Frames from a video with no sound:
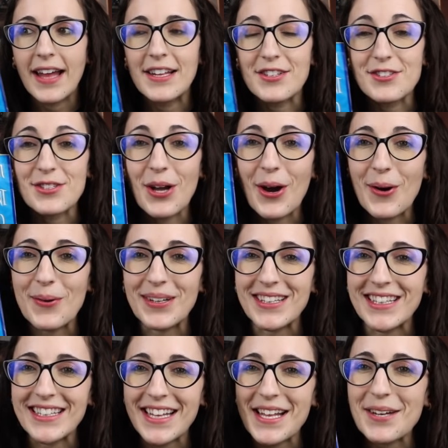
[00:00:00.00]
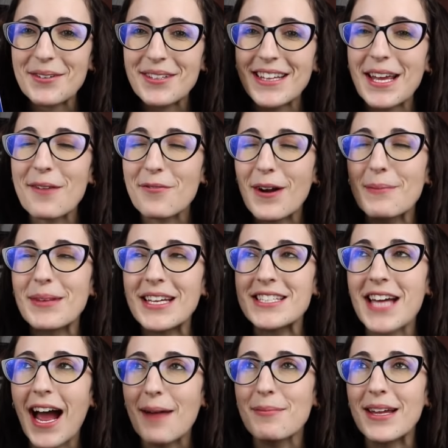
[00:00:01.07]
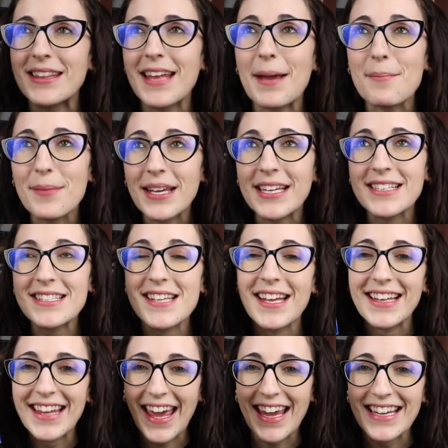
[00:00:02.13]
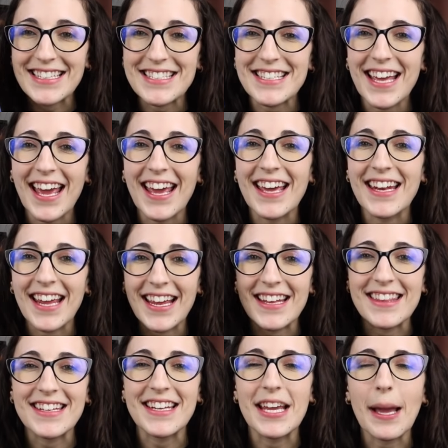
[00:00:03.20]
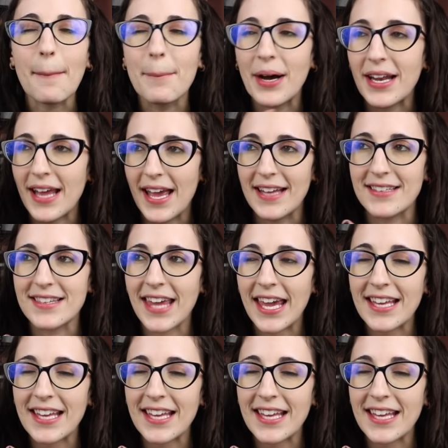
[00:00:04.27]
And so literally from the time that they meet, Kate and Anthony butt heads.